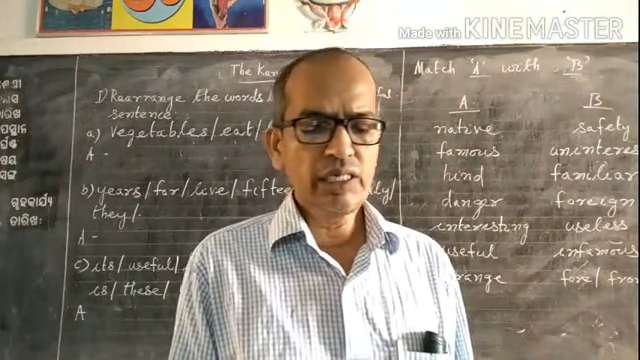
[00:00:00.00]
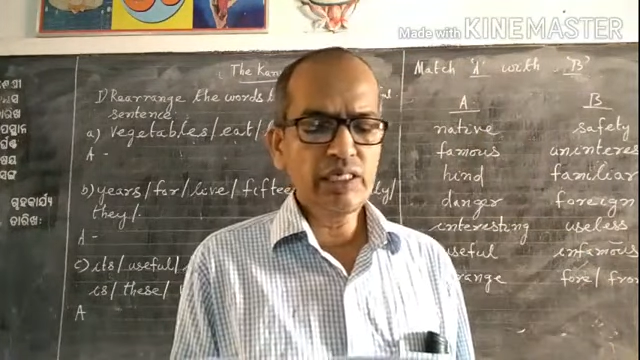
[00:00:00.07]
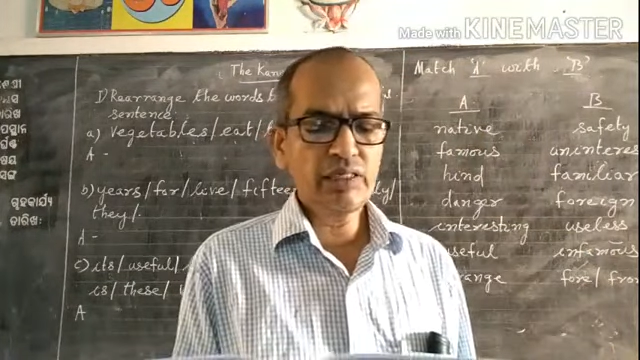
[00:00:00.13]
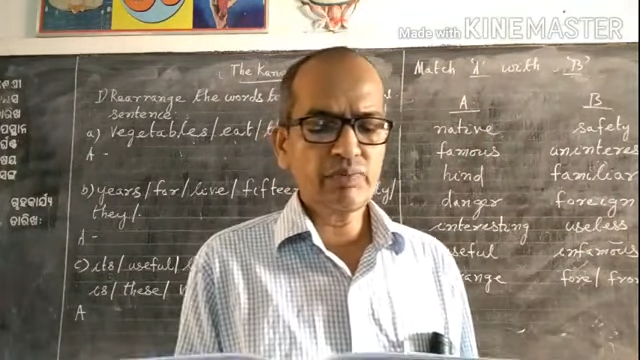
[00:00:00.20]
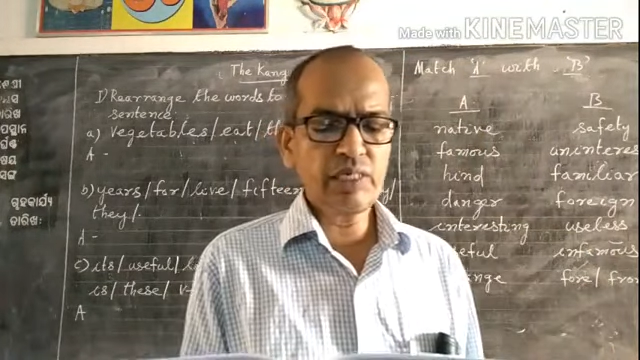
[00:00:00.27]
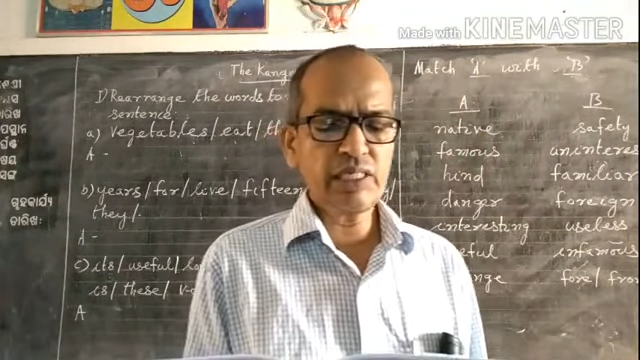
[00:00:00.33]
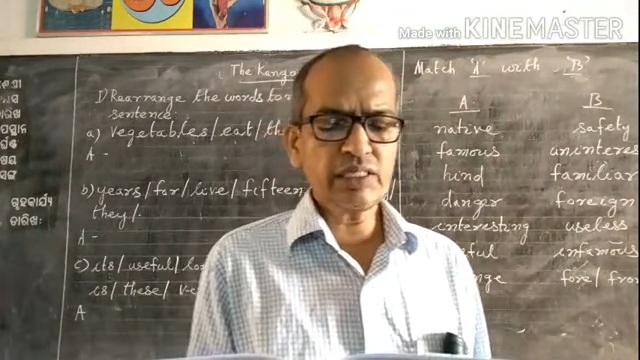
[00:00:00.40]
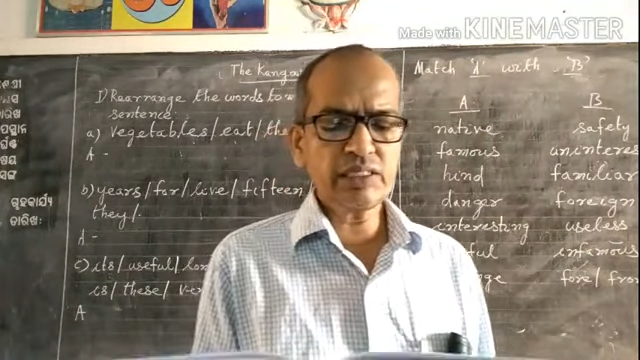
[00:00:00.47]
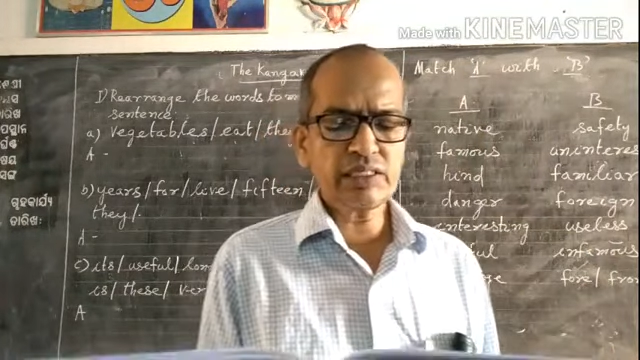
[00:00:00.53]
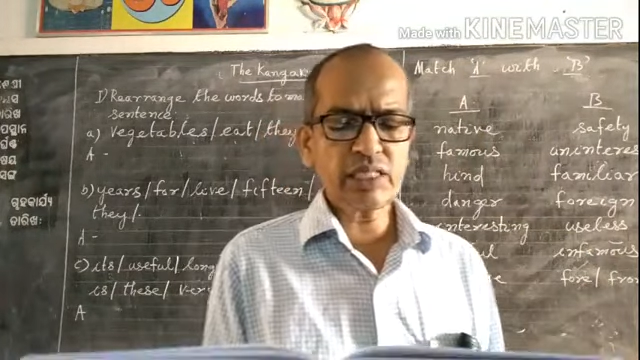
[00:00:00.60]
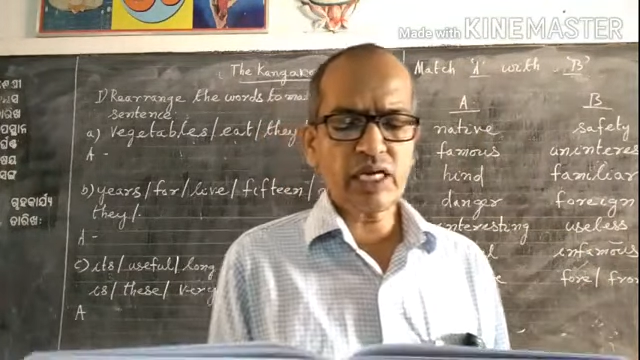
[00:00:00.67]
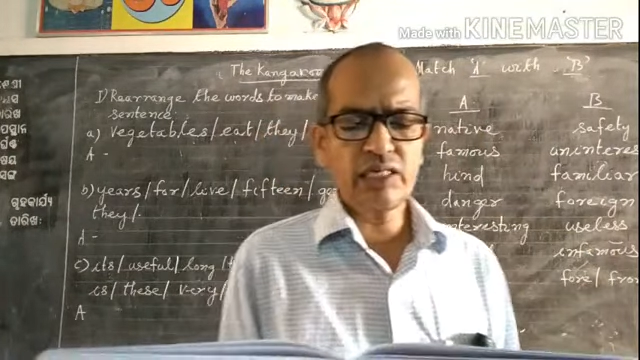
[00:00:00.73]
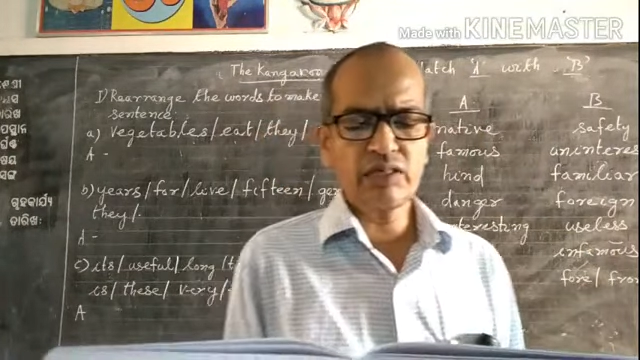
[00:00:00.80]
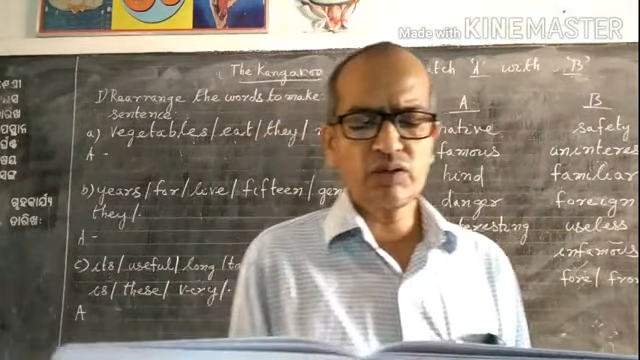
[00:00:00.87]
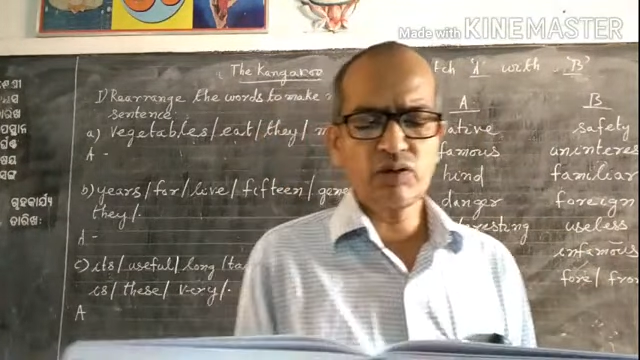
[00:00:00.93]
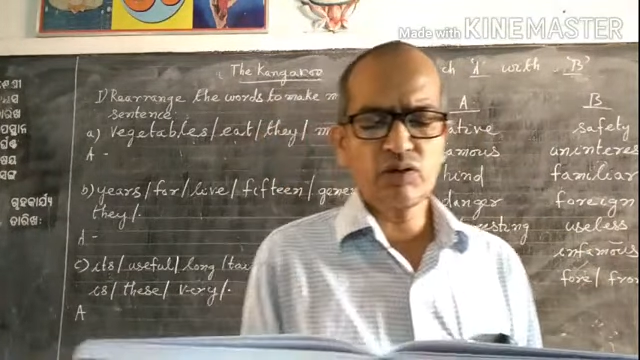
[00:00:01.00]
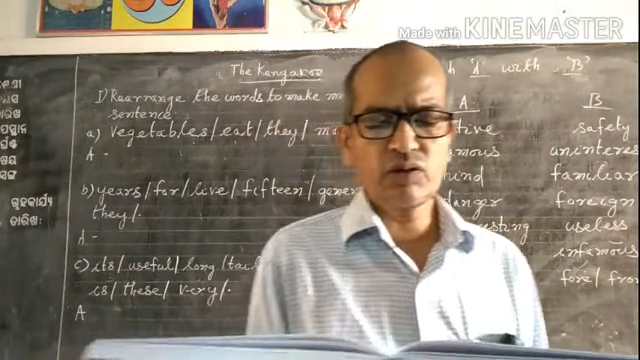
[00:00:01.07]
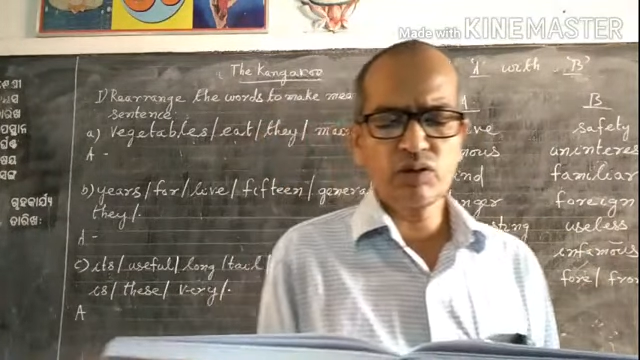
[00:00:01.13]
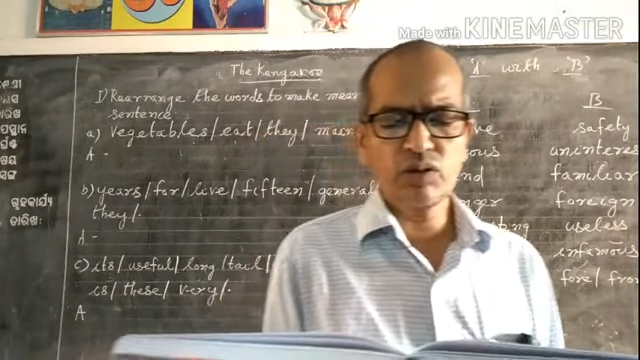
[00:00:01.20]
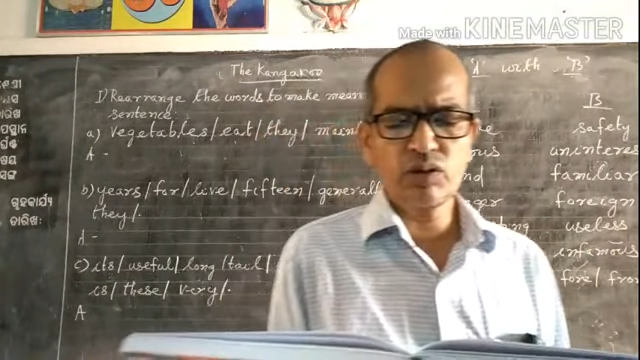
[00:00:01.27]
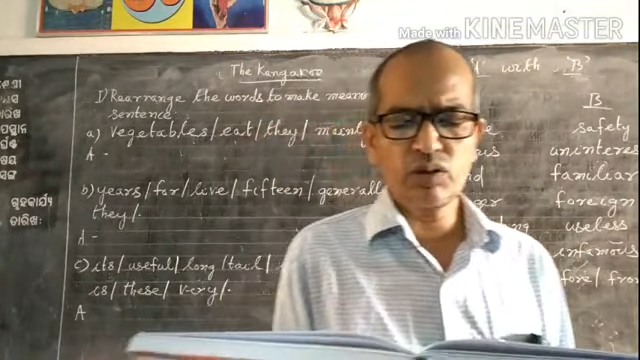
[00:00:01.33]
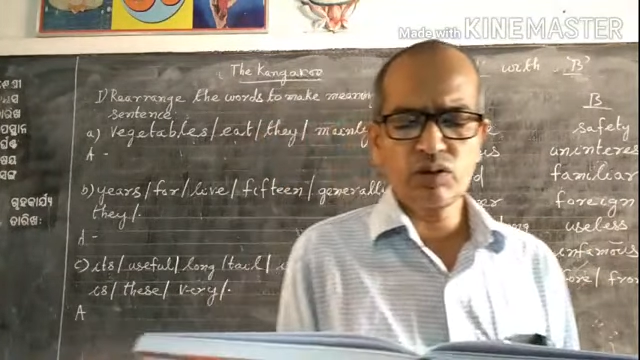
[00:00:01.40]
It means I don't
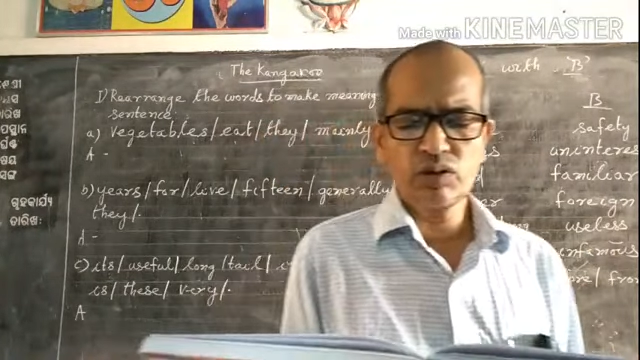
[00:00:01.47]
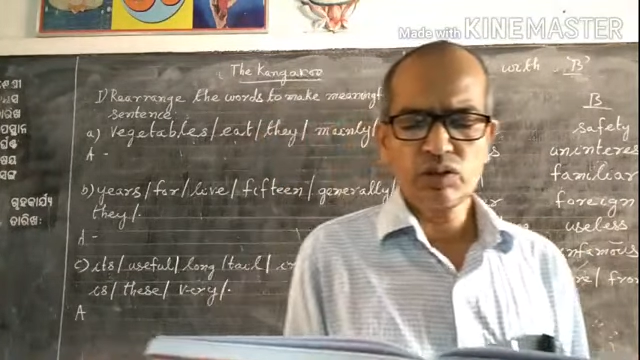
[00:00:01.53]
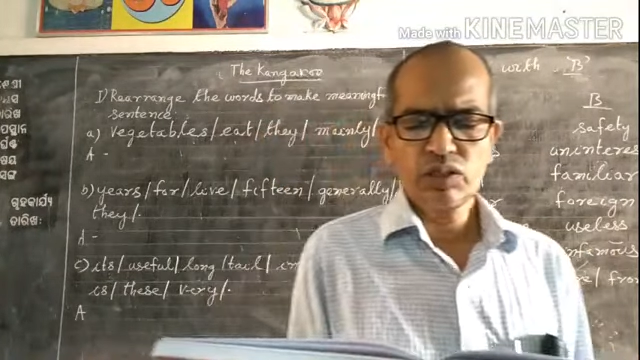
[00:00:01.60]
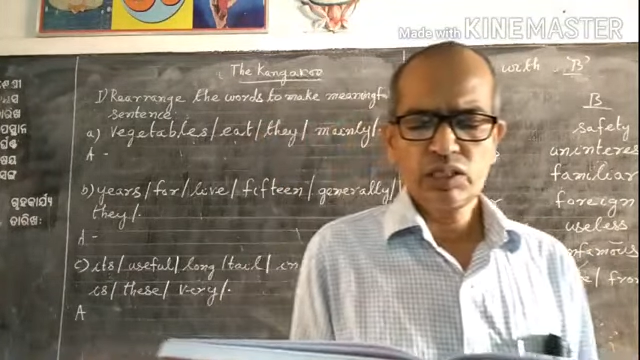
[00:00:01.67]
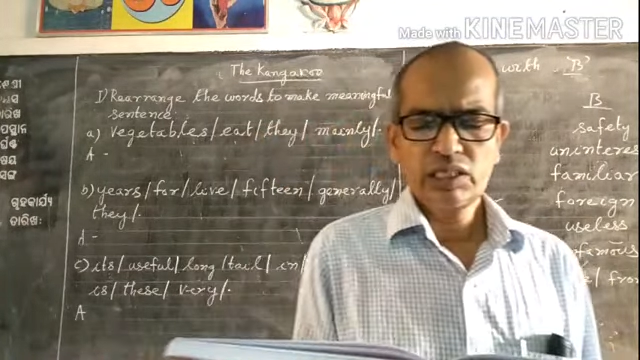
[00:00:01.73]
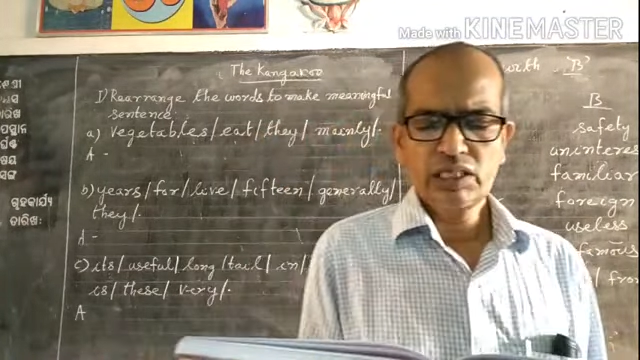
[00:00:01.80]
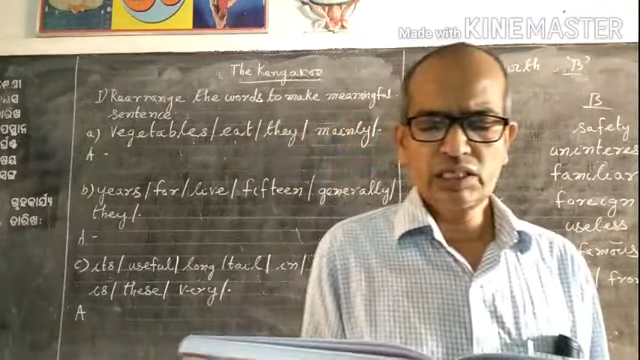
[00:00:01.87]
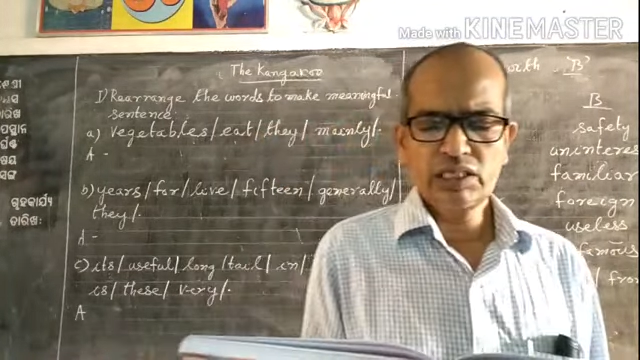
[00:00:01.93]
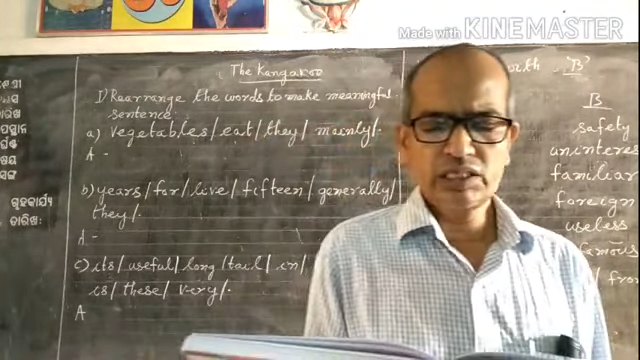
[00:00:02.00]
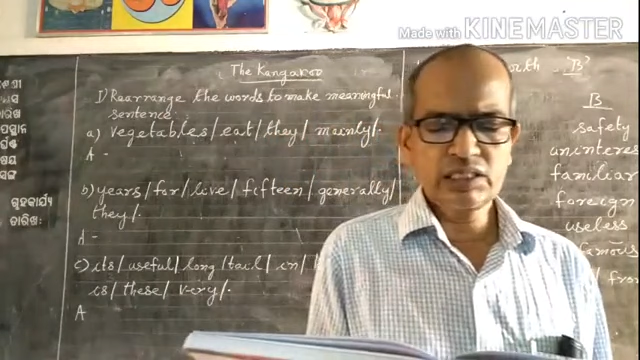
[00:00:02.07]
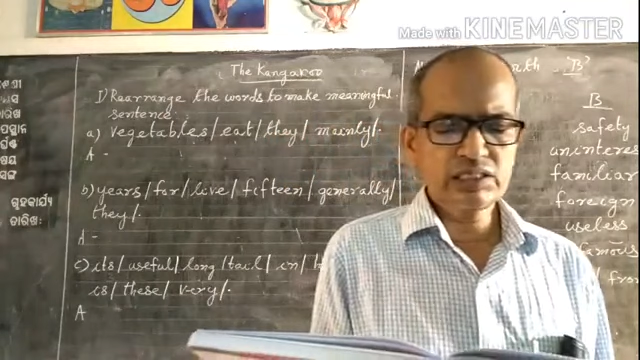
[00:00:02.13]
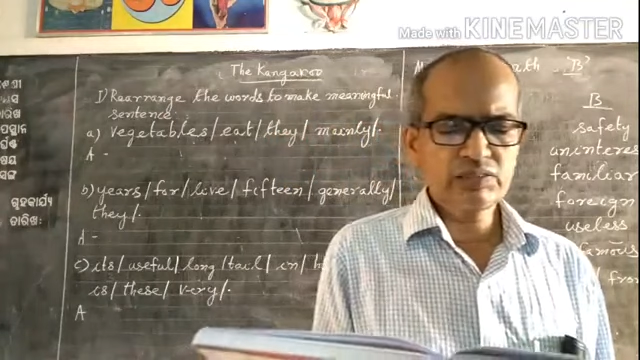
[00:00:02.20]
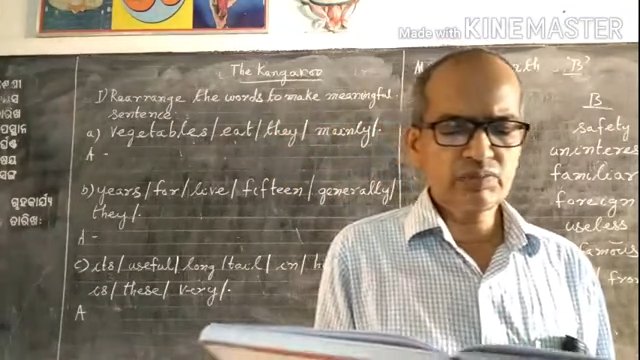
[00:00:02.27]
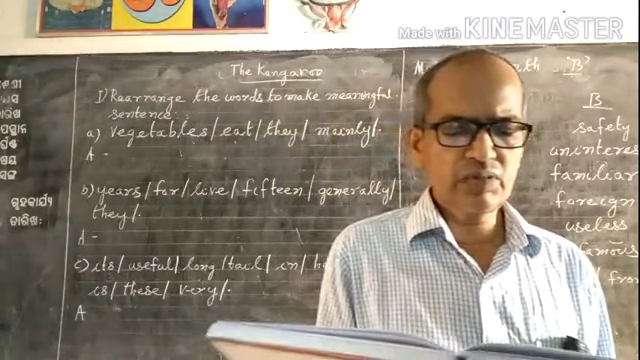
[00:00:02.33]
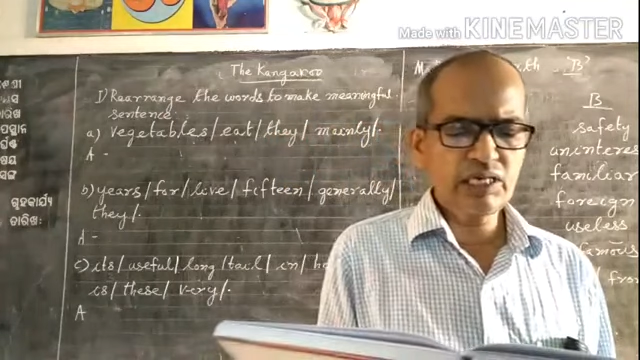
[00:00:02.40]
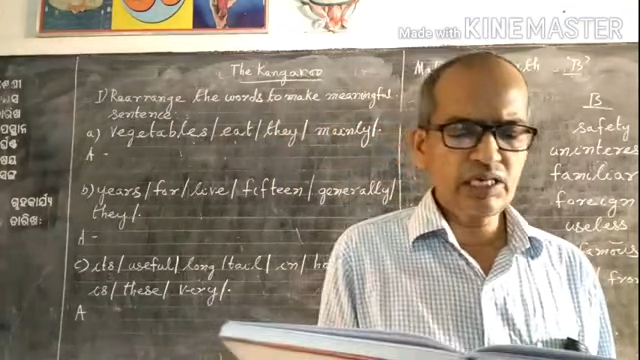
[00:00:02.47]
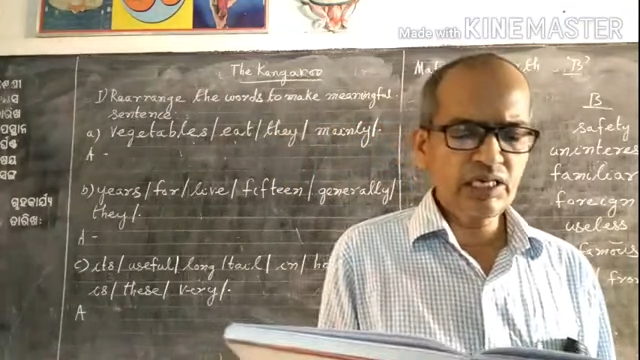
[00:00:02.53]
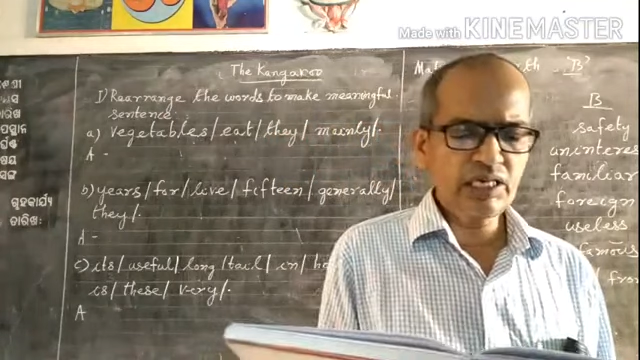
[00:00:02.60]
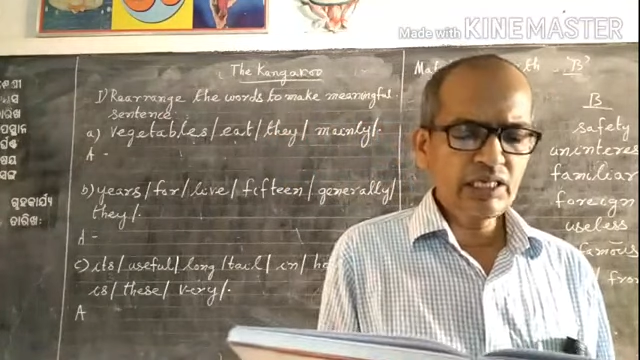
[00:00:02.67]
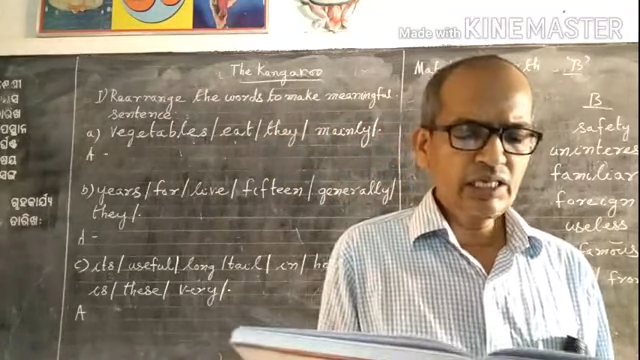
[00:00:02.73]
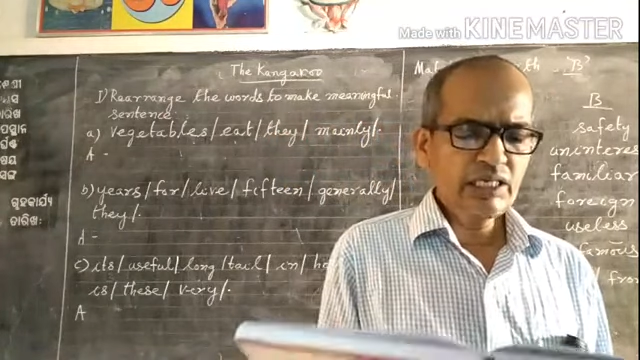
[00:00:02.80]
know. In this way,